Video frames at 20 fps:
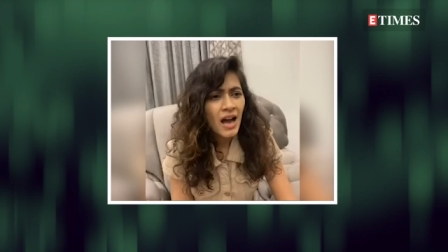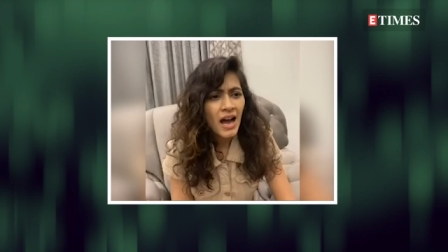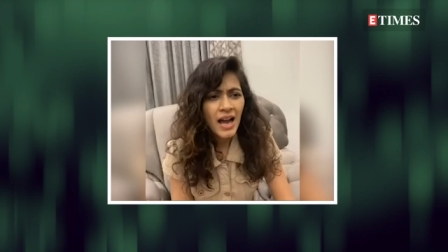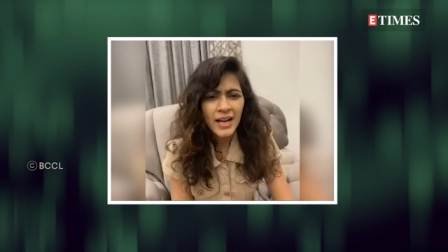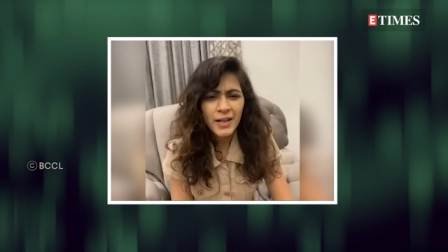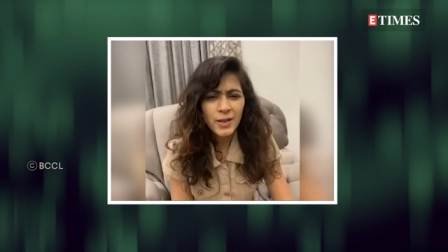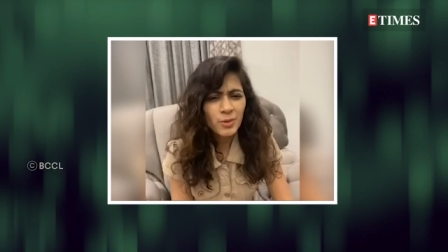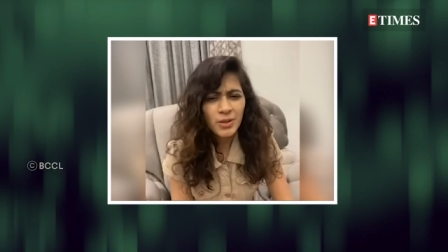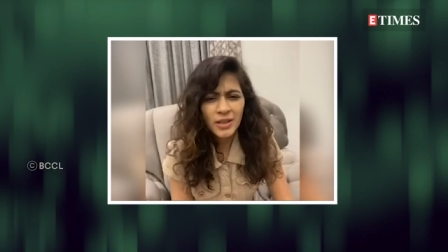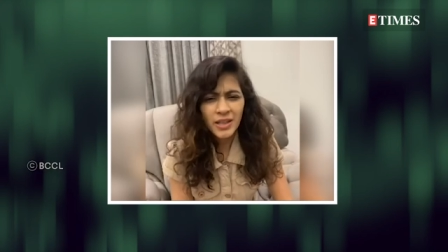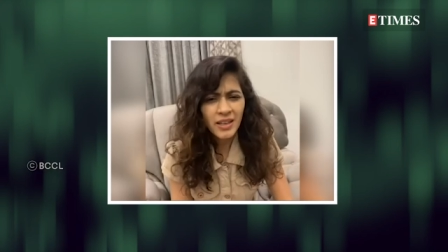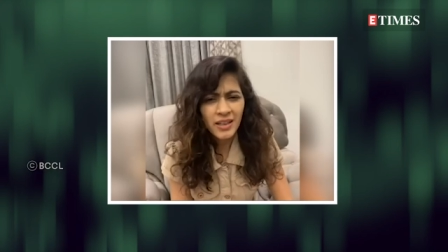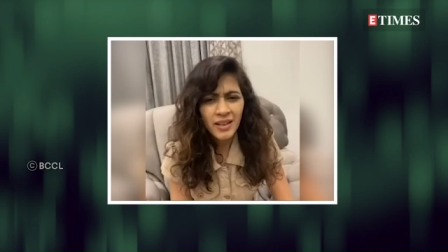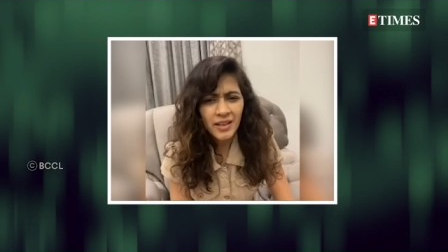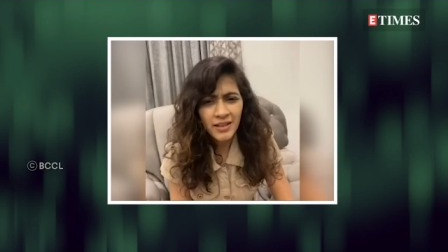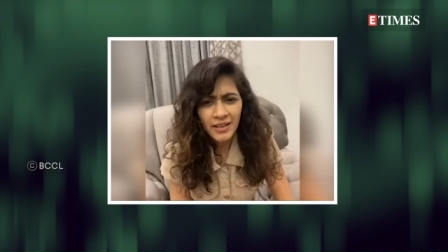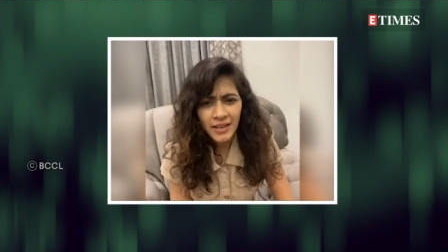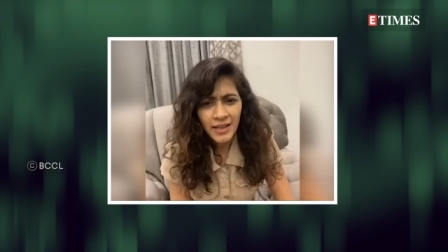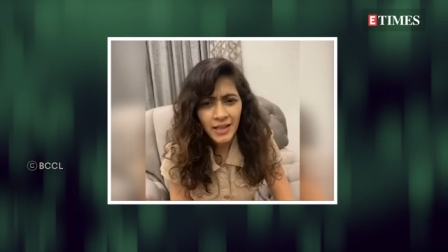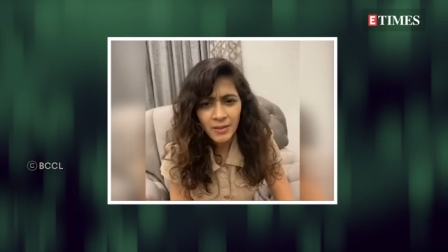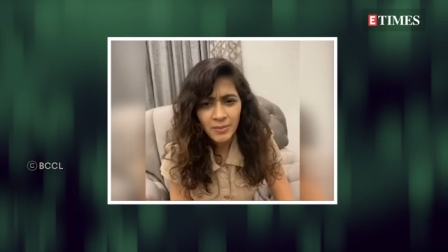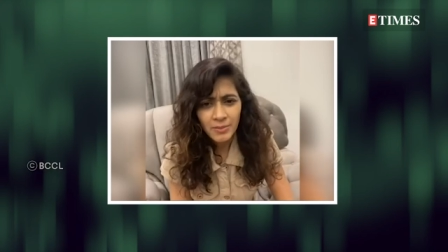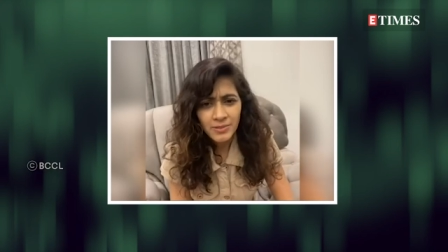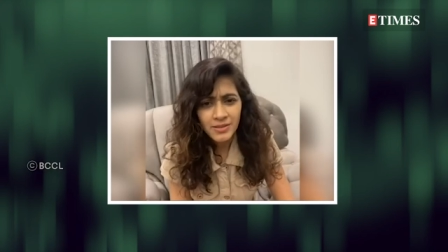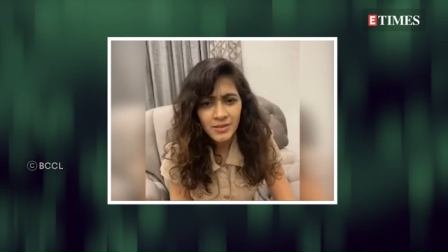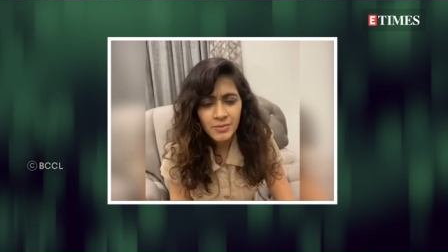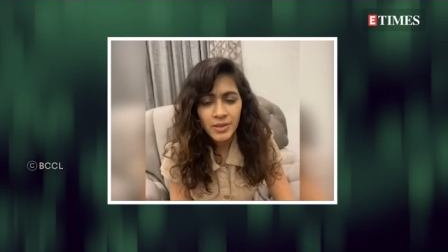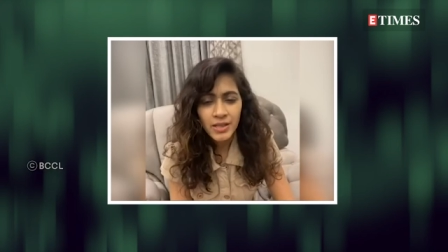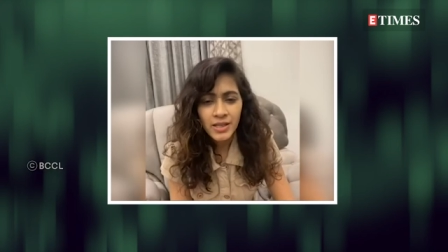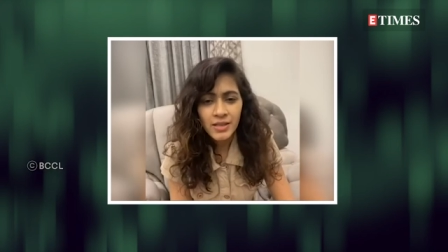I don't think it helps
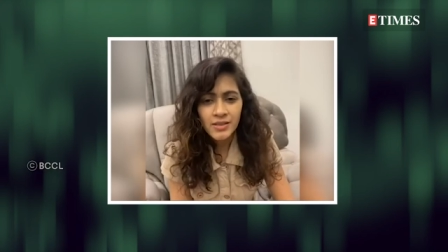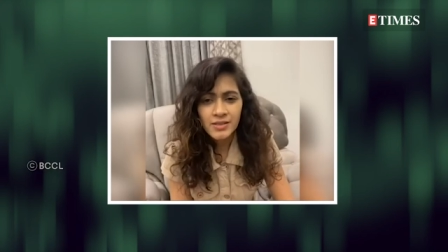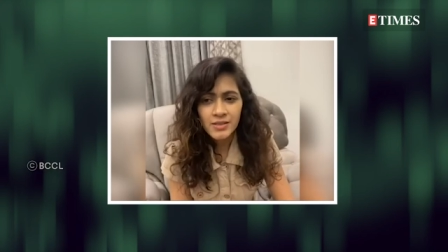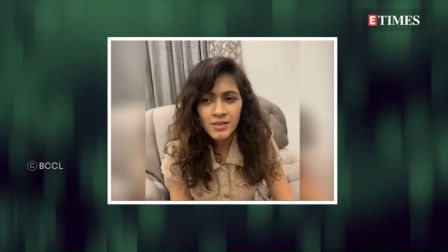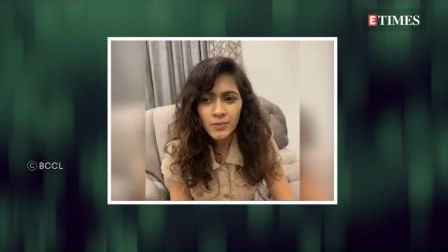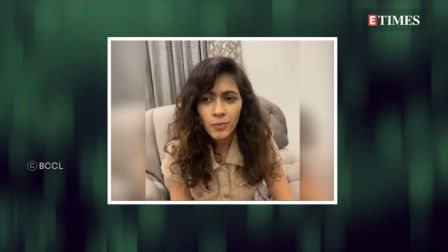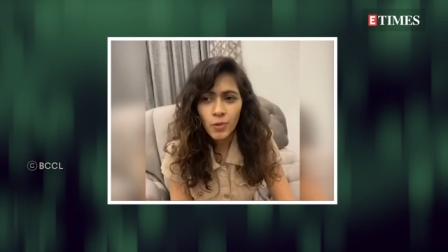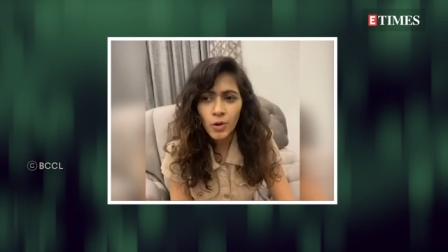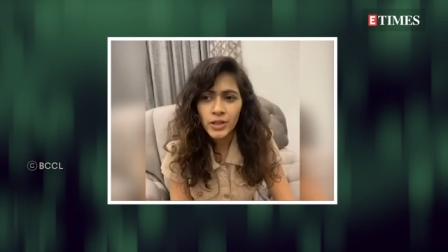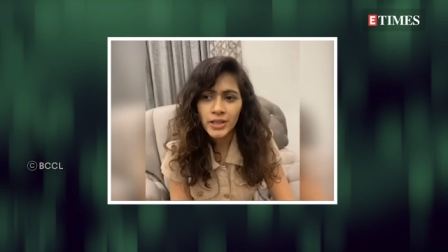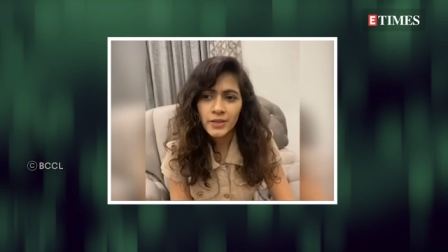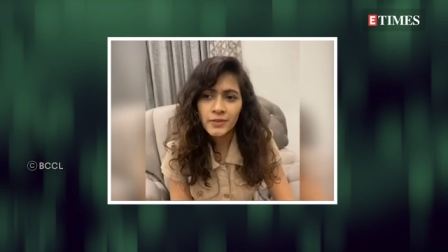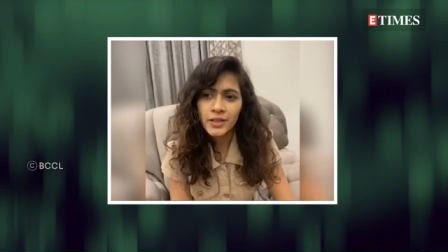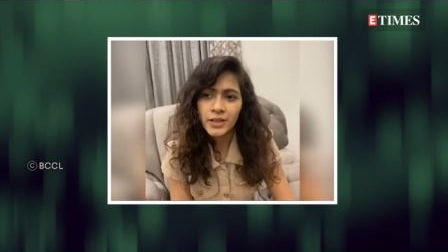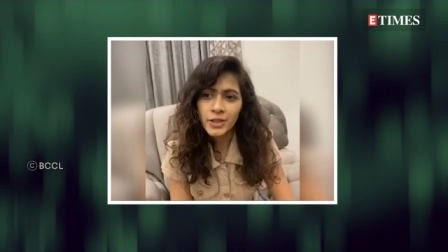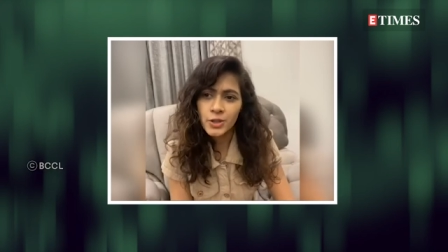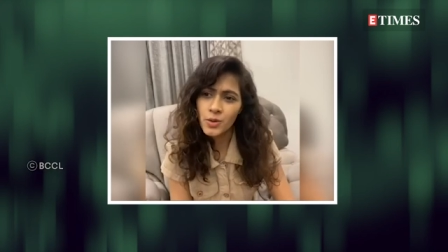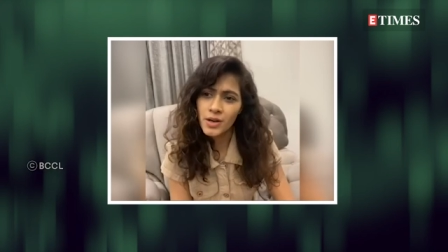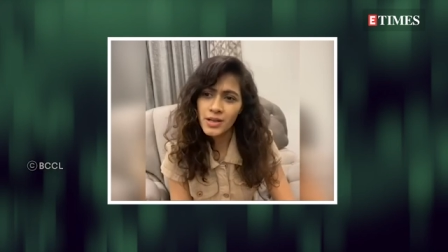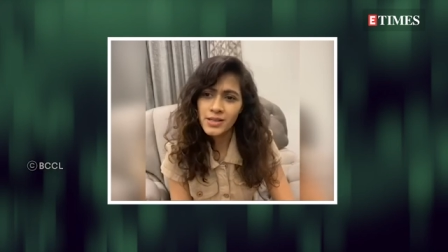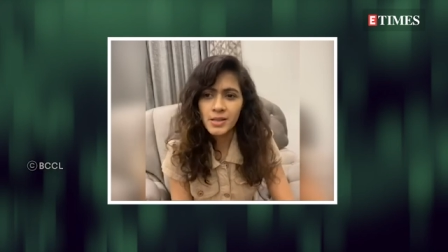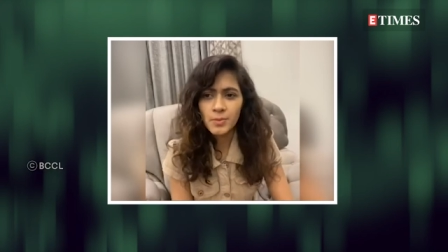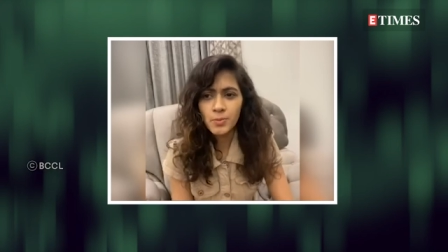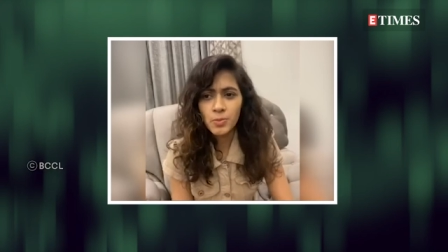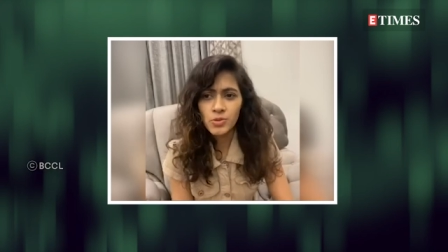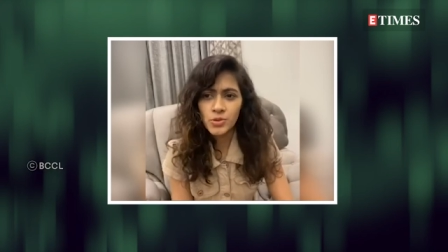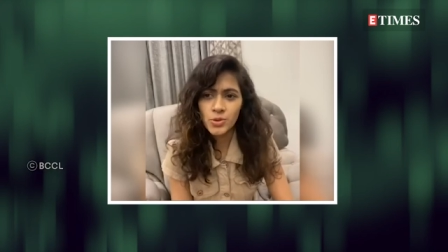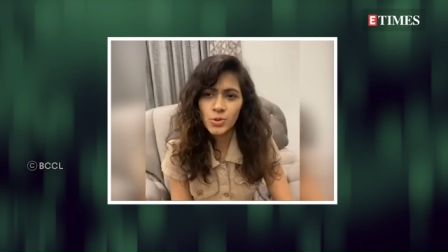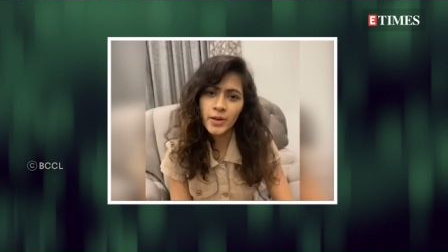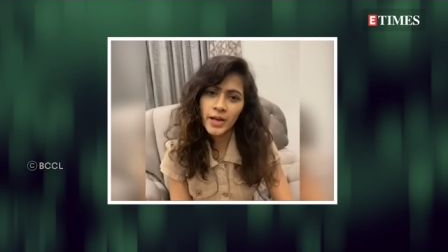because whatever you are
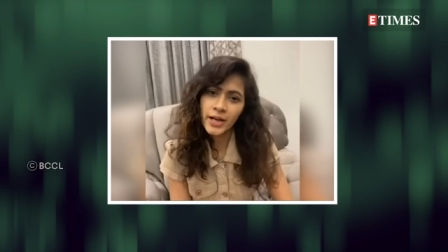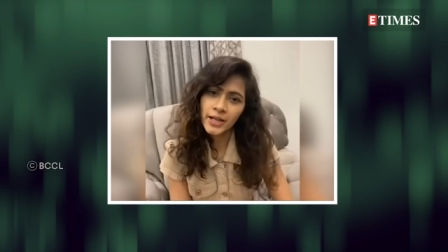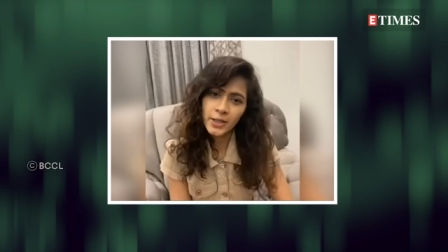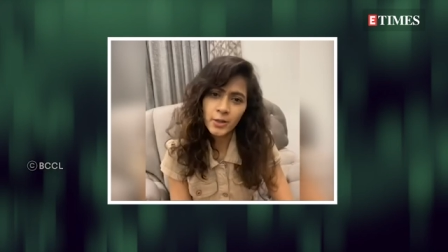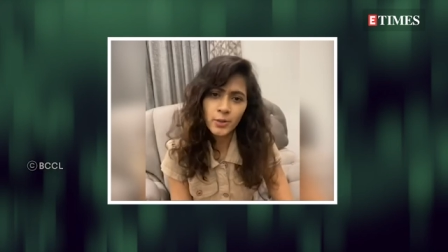supposed to get,